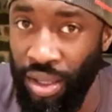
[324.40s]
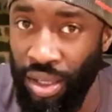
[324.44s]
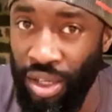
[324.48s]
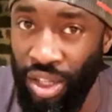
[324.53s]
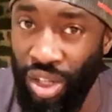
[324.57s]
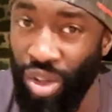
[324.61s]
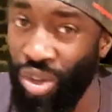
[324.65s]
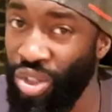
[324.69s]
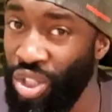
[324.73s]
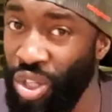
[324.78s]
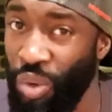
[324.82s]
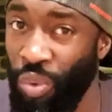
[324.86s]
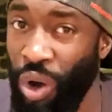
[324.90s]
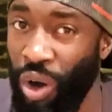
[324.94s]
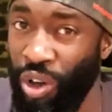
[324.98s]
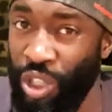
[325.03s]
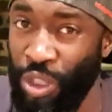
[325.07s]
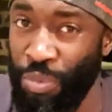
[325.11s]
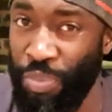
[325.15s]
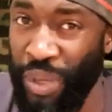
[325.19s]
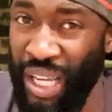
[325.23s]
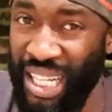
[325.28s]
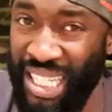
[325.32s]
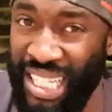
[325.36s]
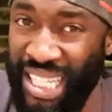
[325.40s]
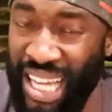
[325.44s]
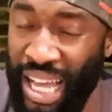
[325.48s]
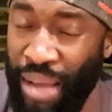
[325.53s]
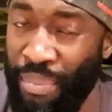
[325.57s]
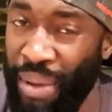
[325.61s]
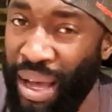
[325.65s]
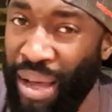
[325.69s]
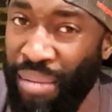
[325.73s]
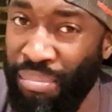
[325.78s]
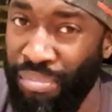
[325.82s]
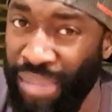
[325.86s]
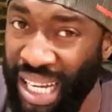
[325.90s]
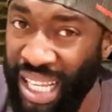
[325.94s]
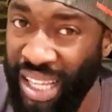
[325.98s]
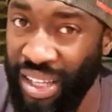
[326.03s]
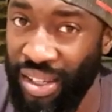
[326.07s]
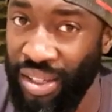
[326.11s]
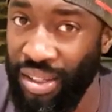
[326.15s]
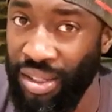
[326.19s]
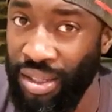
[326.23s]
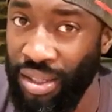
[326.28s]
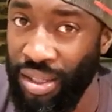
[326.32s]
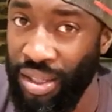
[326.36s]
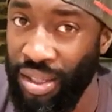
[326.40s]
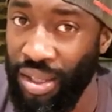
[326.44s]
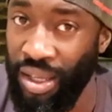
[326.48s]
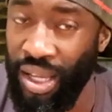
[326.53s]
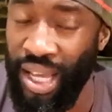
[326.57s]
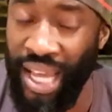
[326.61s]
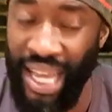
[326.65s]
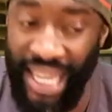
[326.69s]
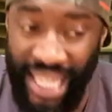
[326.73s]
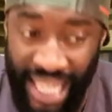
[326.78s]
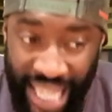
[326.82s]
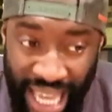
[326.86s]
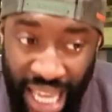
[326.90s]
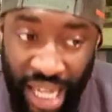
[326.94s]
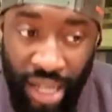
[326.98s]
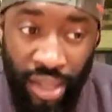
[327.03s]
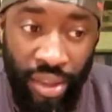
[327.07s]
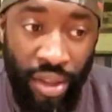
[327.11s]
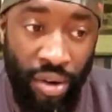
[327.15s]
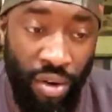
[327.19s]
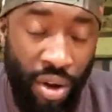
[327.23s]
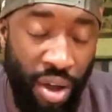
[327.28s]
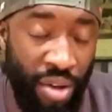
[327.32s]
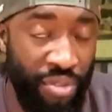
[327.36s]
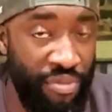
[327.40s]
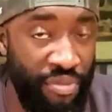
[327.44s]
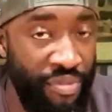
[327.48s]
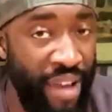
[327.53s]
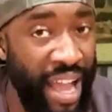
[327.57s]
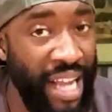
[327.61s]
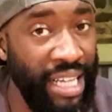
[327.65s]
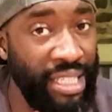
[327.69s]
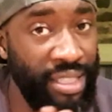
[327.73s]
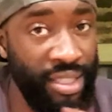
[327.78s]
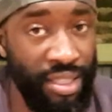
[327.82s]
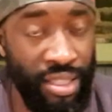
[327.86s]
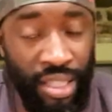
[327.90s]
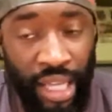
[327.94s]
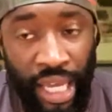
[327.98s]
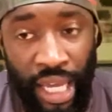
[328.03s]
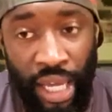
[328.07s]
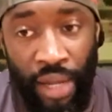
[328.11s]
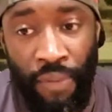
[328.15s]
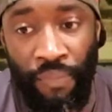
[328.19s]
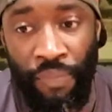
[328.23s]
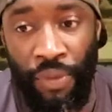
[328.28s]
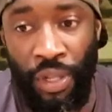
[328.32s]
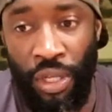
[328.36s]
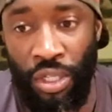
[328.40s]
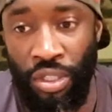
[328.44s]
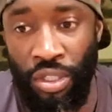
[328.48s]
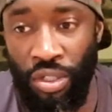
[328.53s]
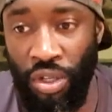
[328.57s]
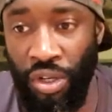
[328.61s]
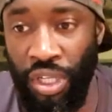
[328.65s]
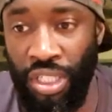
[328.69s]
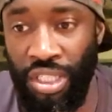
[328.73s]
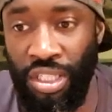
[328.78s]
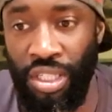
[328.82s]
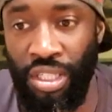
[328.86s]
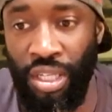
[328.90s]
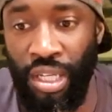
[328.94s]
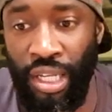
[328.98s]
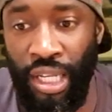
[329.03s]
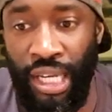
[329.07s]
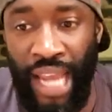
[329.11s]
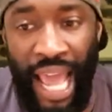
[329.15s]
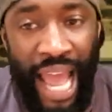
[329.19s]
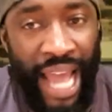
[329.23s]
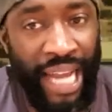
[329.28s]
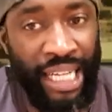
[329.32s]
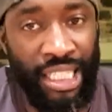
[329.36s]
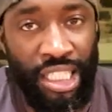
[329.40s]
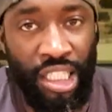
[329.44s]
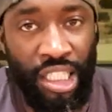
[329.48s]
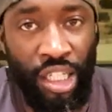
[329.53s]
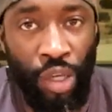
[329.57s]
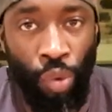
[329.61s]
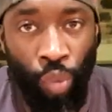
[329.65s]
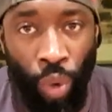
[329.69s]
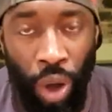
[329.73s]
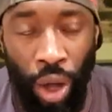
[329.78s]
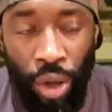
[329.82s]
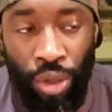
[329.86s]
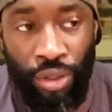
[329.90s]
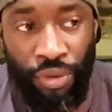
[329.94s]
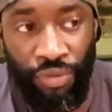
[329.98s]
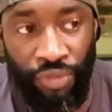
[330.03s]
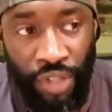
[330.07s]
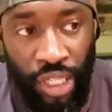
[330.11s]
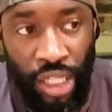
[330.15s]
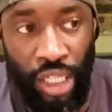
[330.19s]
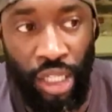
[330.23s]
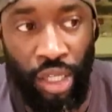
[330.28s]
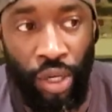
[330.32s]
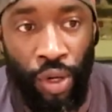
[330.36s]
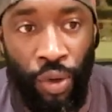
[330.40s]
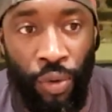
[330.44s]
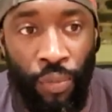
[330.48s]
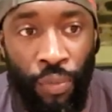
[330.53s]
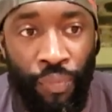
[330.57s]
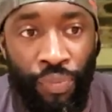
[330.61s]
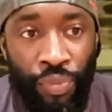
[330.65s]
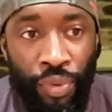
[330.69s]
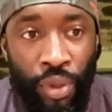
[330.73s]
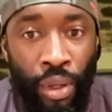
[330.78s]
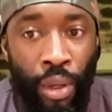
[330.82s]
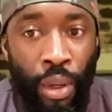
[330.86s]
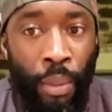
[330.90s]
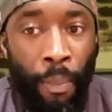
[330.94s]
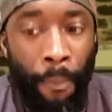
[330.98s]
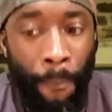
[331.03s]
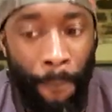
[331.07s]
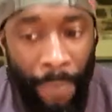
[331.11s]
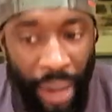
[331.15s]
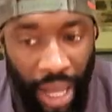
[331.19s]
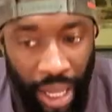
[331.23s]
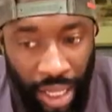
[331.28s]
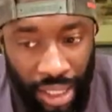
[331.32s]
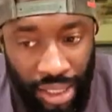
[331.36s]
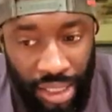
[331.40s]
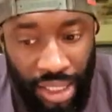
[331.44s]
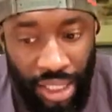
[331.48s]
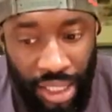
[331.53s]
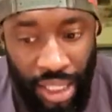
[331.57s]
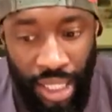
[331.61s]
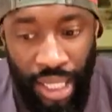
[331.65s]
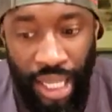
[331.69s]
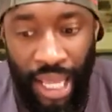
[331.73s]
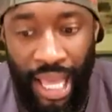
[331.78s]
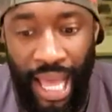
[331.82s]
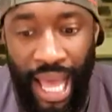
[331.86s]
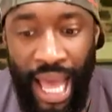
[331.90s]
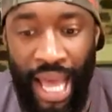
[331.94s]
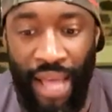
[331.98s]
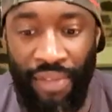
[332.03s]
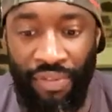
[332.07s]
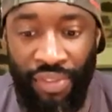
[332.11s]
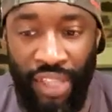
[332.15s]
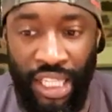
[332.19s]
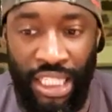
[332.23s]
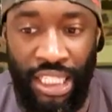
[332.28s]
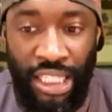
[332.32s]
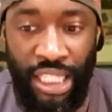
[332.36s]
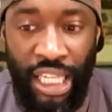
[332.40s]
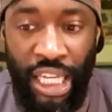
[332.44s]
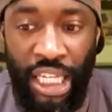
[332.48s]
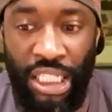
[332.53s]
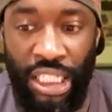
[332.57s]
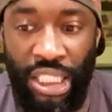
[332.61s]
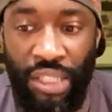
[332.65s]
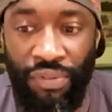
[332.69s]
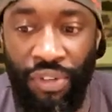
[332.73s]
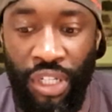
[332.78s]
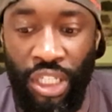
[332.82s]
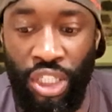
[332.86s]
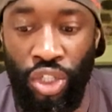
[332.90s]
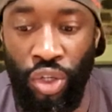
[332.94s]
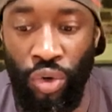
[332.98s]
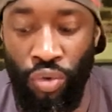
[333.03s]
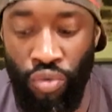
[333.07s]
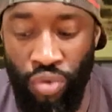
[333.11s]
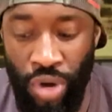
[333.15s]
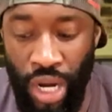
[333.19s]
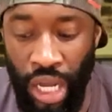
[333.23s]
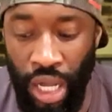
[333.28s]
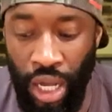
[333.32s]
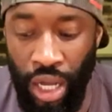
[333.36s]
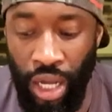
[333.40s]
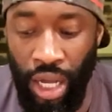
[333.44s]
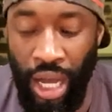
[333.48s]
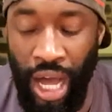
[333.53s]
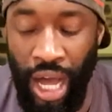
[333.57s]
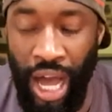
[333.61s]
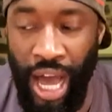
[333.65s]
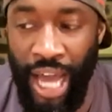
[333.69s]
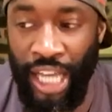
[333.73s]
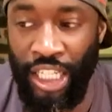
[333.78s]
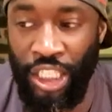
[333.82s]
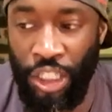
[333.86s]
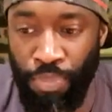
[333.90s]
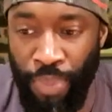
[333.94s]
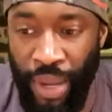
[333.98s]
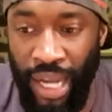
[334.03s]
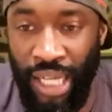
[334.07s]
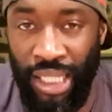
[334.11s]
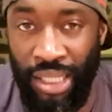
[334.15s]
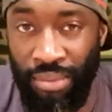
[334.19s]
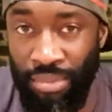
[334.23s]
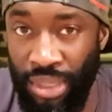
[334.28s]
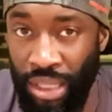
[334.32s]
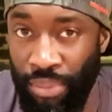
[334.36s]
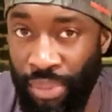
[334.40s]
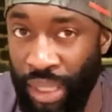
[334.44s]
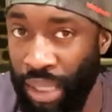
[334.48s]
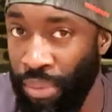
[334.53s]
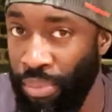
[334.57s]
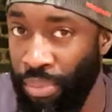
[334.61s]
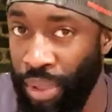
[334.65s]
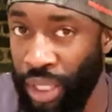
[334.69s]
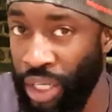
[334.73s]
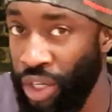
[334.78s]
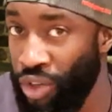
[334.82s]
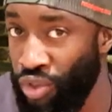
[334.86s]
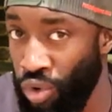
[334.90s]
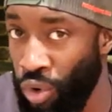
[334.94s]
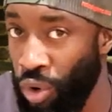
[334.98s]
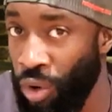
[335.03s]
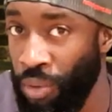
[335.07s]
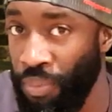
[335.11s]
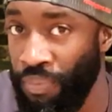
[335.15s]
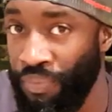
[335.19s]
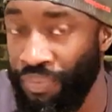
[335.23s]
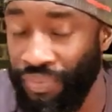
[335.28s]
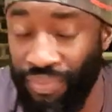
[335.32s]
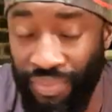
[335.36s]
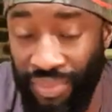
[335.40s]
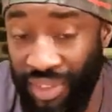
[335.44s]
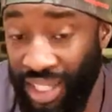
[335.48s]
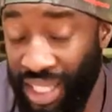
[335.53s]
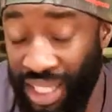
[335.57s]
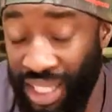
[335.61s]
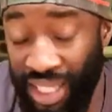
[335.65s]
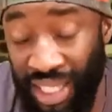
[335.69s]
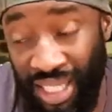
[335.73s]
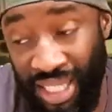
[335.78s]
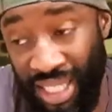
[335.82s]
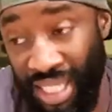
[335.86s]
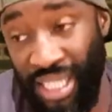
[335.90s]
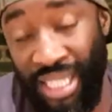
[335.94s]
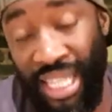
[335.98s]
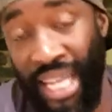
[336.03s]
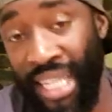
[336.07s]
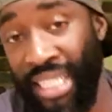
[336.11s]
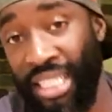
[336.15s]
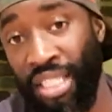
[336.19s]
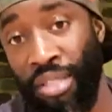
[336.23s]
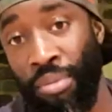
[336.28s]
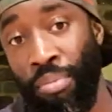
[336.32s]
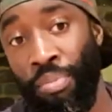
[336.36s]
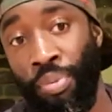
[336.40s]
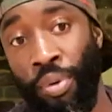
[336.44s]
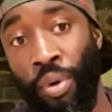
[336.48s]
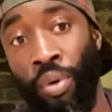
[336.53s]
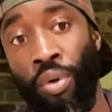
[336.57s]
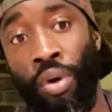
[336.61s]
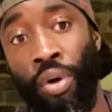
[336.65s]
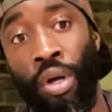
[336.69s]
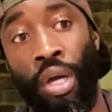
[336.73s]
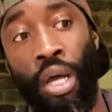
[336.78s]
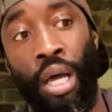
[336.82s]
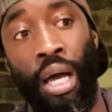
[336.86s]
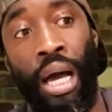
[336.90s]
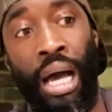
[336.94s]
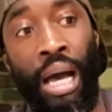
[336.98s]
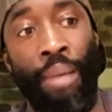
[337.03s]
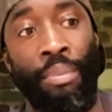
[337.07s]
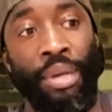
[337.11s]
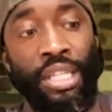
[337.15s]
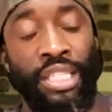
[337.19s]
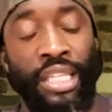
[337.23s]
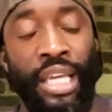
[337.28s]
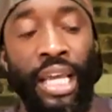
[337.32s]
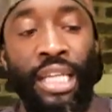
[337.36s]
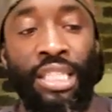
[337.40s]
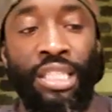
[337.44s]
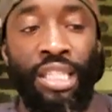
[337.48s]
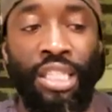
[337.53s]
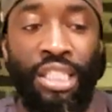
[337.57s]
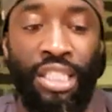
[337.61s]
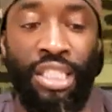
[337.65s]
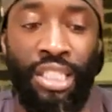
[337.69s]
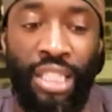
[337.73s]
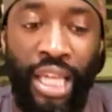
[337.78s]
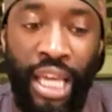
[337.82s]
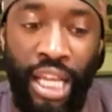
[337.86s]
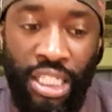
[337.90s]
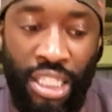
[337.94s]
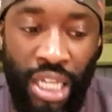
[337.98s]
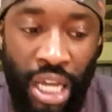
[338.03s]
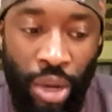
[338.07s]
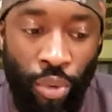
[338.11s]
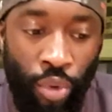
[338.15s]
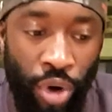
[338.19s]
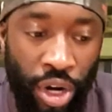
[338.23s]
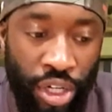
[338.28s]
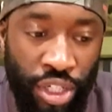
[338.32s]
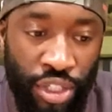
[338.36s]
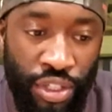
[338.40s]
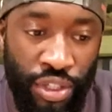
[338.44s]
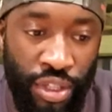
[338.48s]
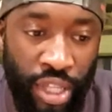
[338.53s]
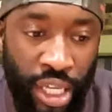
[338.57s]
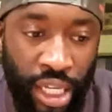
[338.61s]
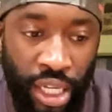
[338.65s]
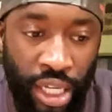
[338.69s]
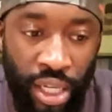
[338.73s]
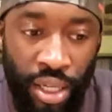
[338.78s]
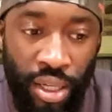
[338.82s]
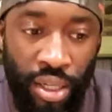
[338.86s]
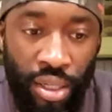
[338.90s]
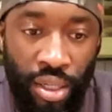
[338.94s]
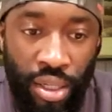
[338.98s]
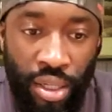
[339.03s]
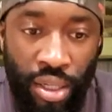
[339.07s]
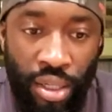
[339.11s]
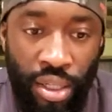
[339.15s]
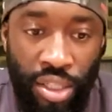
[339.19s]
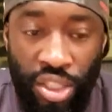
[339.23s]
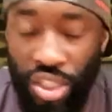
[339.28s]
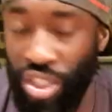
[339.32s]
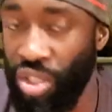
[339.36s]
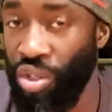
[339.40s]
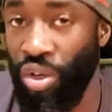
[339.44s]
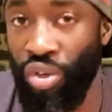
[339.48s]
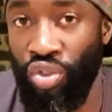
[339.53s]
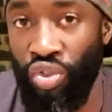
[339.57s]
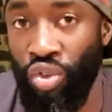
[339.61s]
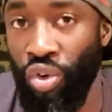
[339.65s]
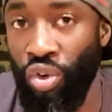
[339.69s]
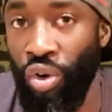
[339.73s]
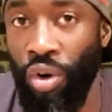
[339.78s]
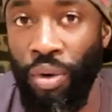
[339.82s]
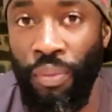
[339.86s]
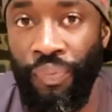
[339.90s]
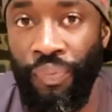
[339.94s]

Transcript: Deontay Wilder's peaked at about 1 million. Again, there are factors there. So this isn't an anti-Wilder video, but at this stage of his career, I expect him to be a bigger draw. It's just that simple. It's getting to the stage now where I just think it's just not a draw,